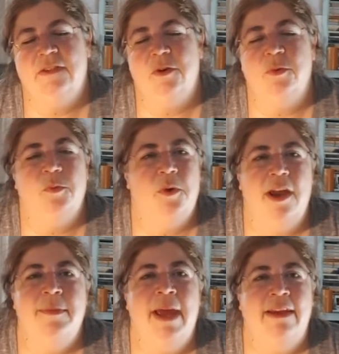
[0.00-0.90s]
So
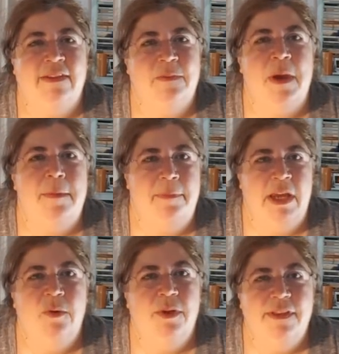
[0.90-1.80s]
Rhinebeck is my
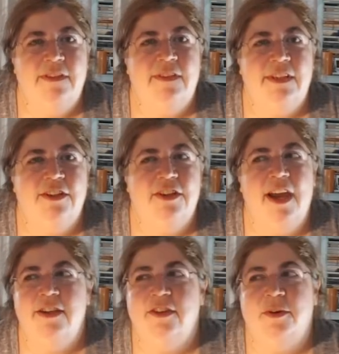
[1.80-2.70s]
big one this year.
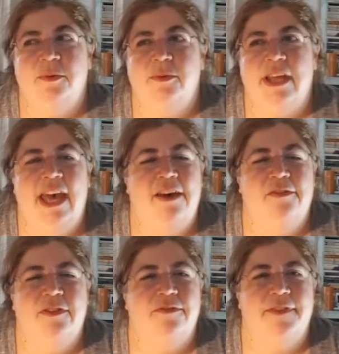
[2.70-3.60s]
I don't
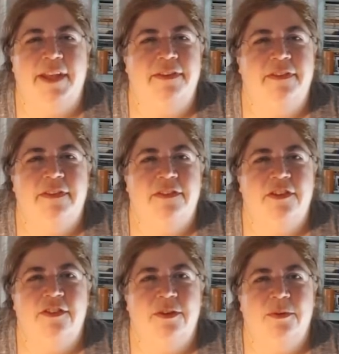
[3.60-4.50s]
have the funds to
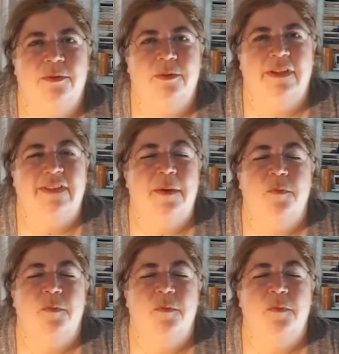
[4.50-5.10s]
do, because